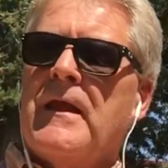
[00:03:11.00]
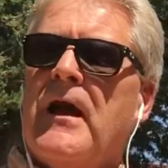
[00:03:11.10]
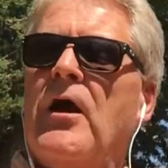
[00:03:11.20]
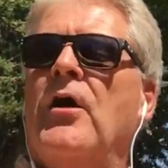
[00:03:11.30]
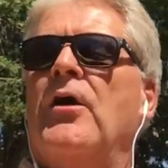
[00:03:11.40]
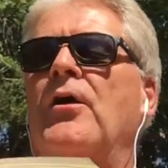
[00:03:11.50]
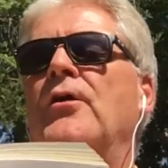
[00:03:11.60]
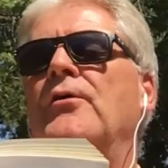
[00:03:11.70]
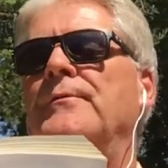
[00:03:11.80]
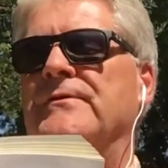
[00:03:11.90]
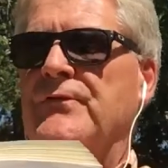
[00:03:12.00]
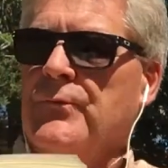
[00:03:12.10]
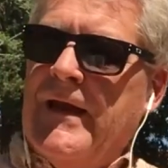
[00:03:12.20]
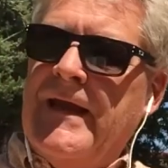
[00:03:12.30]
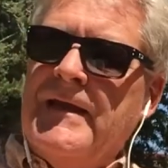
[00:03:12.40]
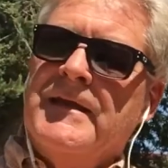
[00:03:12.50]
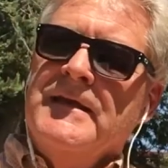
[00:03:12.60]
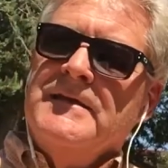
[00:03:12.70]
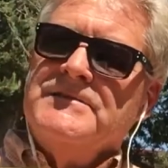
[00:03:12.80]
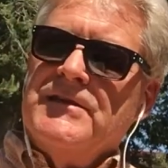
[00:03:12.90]
Oh, Mrs. Wayne.
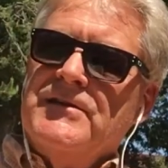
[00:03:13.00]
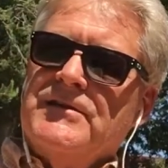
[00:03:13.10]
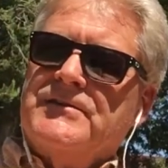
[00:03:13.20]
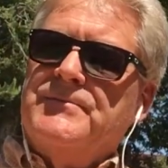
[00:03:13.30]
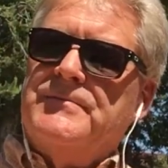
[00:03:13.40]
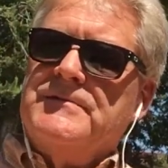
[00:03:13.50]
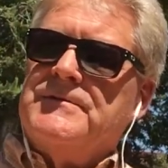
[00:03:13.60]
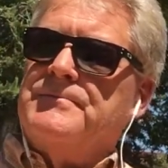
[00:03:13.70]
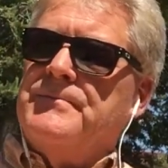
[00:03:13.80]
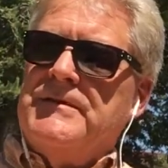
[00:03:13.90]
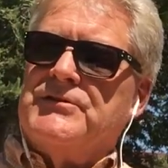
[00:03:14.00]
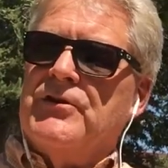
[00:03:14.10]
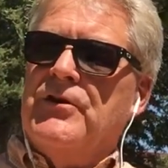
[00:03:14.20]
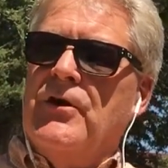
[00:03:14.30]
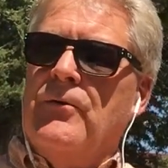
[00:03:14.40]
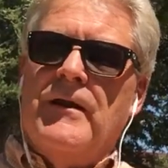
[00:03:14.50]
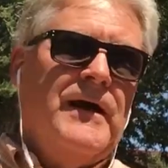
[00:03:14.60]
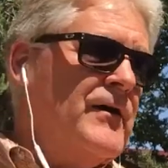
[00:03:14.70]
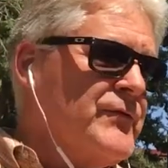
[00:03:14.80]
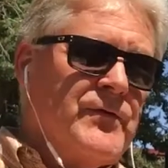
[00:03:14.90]
She looked to be sure no one
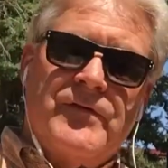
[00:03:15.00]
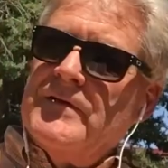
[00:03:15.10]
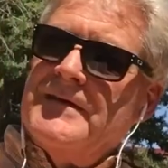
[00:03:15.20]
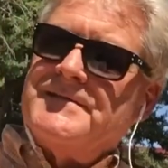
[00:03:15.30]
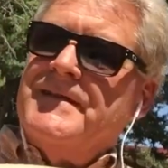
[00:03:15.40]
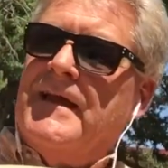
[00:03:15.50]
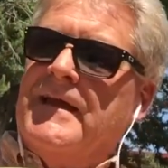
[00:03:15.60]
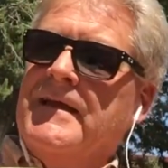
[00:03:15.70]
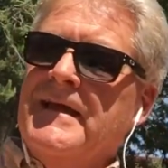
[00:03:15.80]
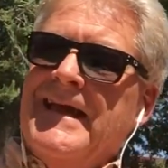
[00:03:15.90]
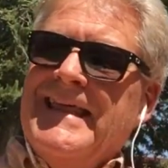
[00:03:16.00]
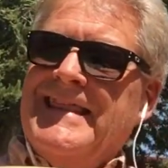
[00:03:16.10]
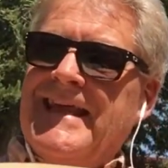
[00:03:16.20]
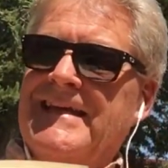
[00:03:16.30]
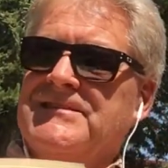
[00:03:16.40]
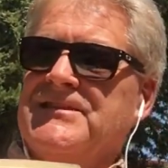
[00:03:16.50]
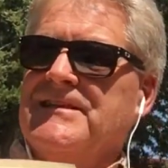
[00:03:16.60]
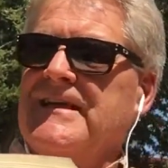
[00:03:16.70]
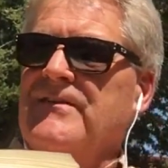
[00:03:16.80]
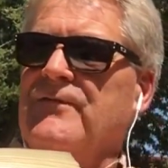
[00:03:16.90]
else was listening. Then she
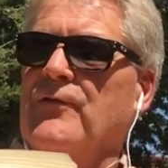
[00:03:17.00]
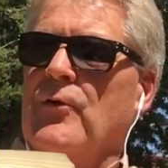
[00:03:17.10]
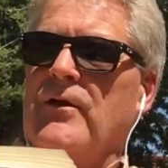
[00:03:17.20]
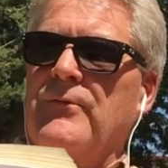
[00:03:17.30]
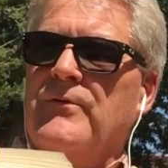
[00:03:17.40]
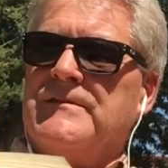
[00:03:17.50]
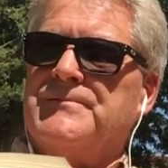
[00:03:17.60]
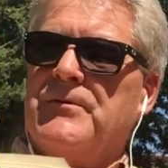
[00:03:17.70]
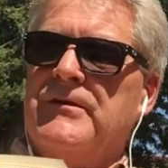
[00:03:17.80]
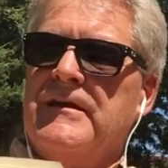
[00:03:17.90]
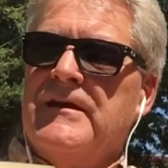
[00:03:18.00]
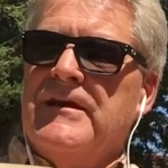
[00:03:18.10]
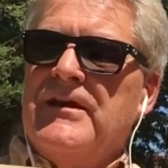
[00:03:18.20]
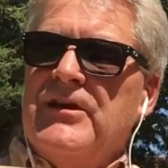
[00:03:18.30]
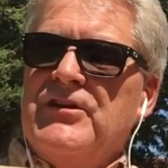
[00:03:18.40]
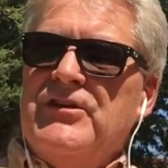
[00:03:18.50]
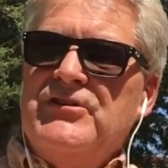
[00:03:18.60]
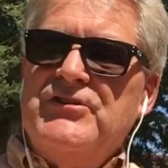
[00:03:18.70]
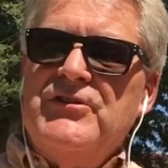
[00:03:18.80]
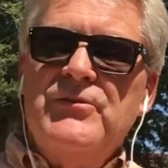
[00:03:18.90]
leaned forward and whispered,
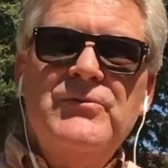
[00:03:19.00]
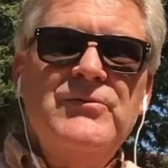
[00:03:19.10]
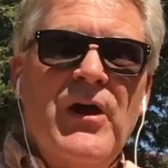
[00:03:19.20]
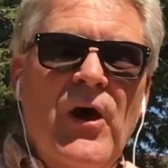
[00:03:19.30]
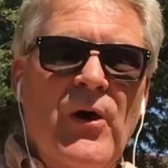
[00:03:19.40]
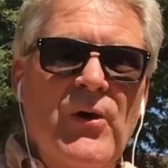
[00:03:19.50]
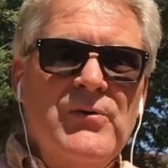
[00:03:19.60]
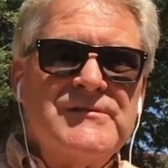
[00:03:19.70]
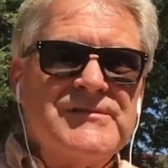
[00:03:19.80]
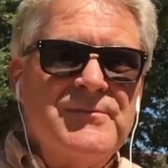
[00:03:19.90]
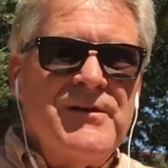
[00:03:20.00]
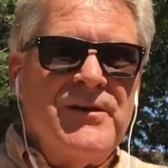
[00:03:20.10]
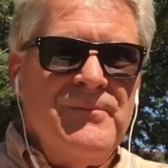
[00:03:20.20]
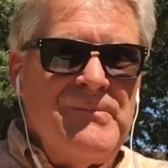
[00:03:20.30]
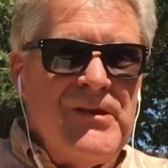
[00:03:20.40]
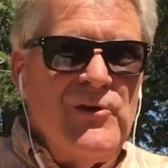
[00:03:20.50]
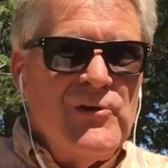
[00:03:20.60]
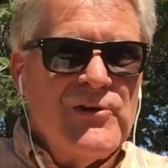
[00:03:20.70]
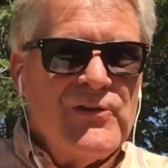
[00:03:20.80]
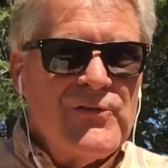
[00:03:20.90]
did you know some
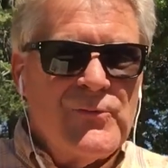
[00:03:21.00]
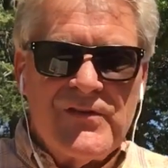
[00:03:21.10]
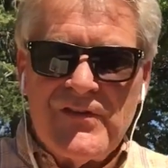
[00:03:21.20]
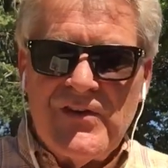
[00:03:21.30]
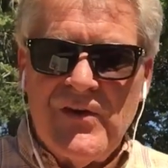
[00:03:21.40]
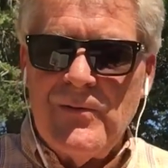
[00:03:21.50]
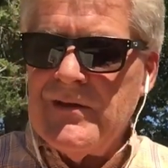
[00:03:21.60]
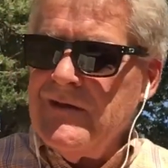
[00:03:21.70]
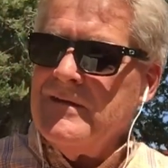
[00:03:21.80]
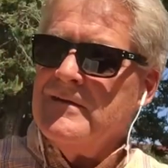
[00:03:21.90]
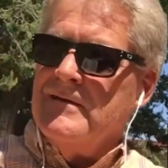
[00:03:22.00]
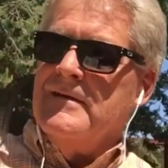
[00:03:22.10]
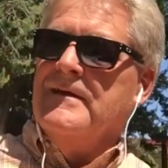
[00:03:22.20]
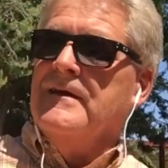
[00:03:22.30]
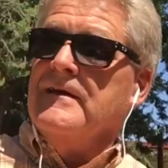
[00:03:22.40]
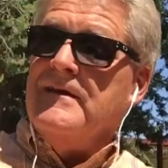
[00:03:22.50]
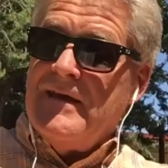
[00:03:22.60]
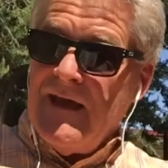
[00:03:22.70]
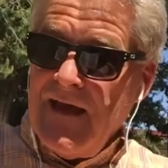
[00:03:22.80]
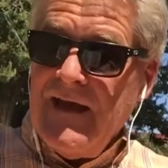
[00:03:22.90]
computers were stolen?
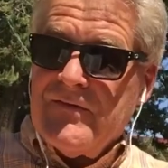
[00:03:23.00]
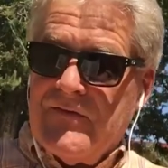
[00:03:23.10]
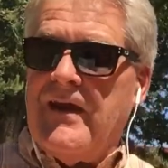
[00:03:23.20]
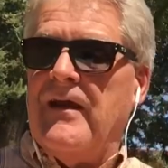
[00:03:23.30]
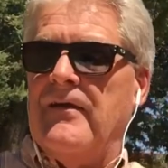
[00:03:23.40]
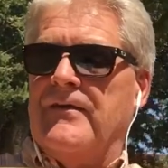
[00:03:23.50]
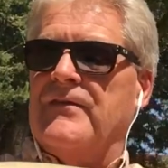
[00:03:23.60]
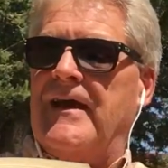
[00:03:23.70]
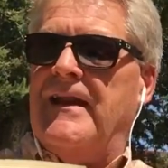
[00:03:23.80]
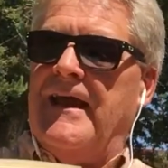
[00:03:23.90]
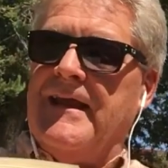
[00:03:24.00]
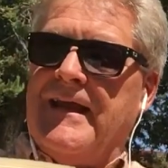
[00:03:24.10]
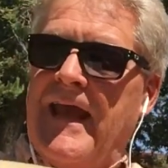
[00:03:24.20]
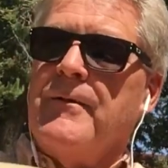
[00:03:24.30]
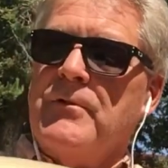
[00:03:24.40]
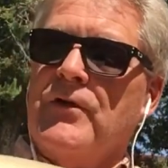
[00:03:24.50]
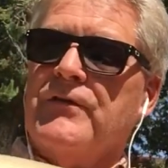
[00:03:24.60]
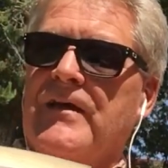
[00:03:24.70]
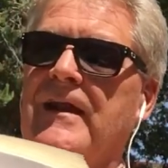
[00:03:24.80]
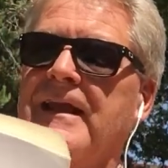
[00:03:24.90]
Yes, Eric said, and Cam
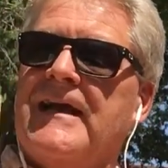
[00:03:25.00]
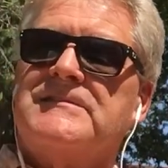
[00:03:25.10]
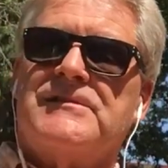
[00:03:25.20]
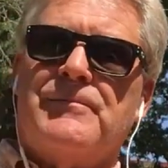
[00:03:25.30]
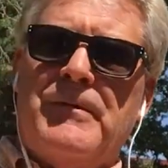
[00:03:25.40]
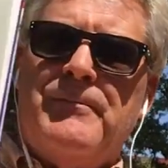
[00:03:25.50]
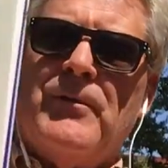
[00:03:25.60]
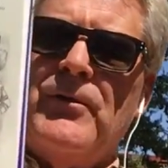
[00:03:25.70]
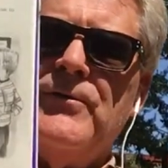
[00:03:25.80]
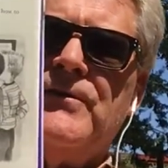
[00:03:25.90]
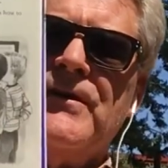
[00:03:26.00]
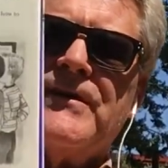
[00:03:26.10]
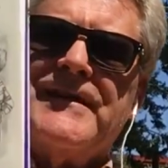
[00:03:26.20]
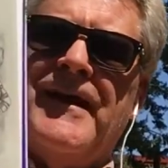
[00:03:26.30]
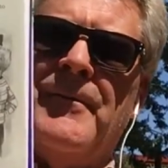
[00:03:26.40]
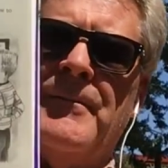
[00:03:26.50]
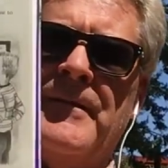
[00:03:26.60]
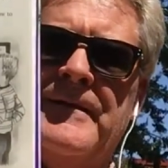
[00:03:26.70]
knows how to catch the people who took them.